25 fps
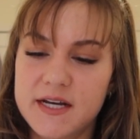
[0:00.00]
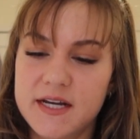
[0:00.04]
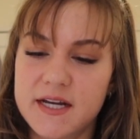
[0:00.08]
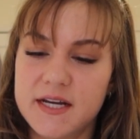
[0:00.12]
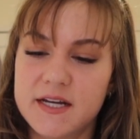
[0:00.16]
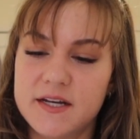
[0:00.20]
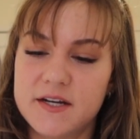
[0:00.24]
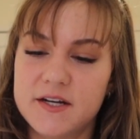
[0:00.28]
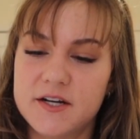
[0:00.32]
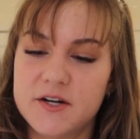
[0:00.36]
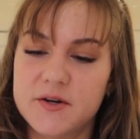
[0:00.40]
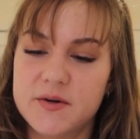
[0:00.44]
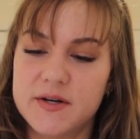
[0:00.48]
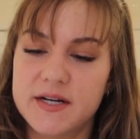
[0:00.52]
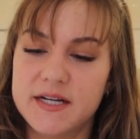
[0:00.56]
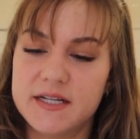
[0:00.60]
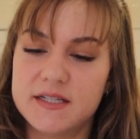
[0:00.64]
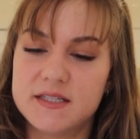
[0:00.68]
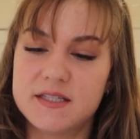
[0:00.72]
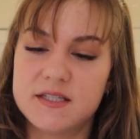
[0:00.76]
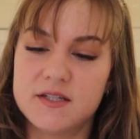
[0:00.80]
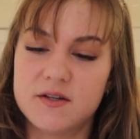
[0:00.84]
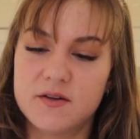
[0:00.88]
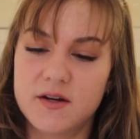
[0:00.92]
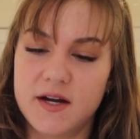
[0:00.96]
and you know, it
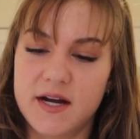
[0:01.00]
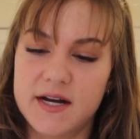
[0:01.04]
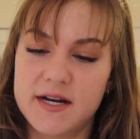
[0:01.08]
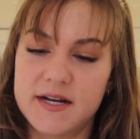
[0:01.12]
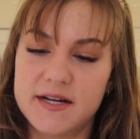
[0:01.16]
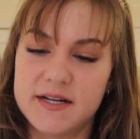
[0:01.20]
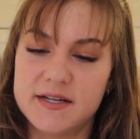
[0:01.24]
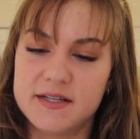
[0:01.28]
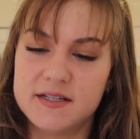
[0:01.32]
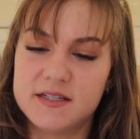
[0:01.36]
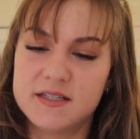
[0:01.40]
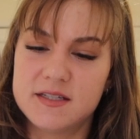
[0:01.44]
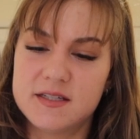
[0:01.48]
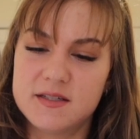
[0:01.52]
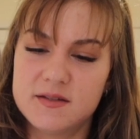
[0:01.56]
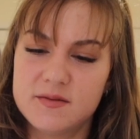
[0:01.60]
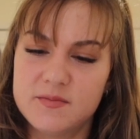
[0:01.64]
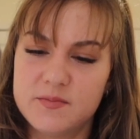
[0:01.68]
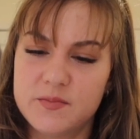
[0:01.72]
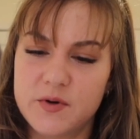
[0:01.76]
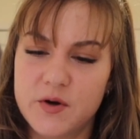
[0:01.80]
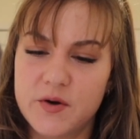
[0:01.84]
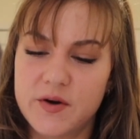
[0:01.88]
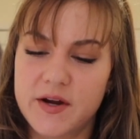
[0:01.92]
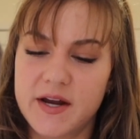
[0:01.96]
still kind of is
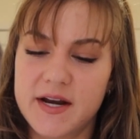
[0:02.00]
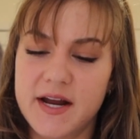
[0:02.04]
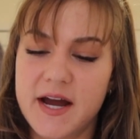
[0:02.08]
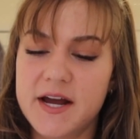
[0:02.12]
broken.